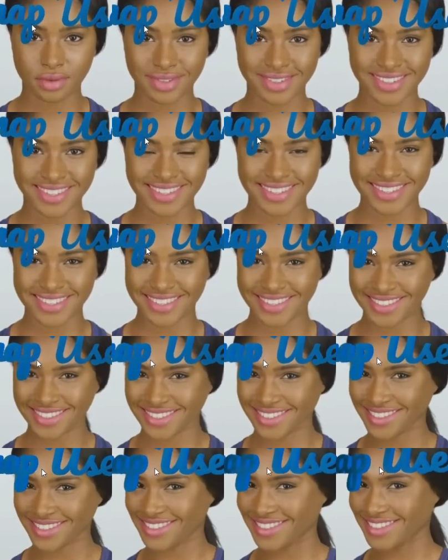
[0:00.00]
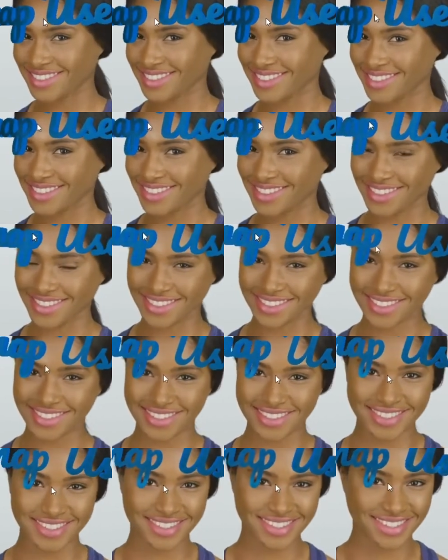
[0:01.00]
uh, and then it's not as important for the
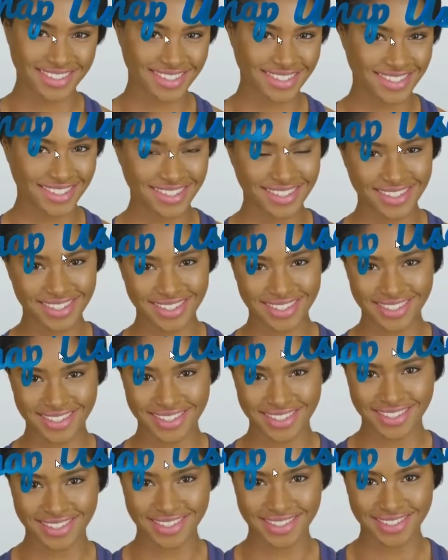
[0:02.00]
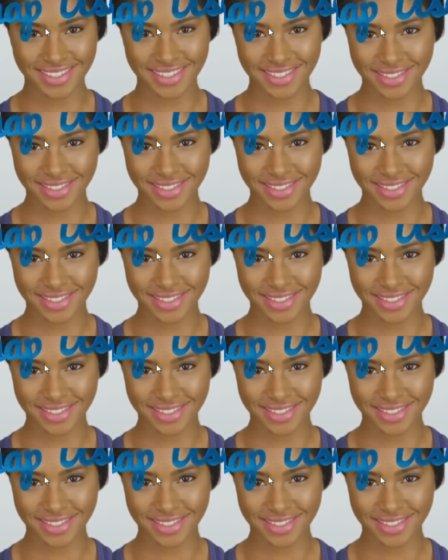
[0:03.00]
shadow part because